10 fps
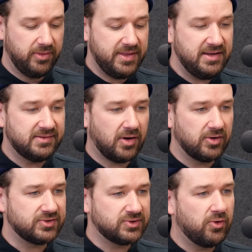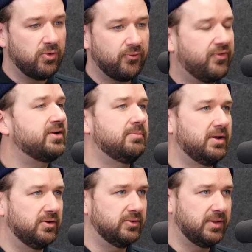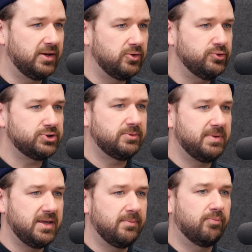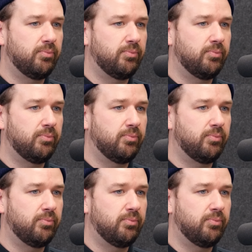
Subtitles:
these are so fundamental that you should be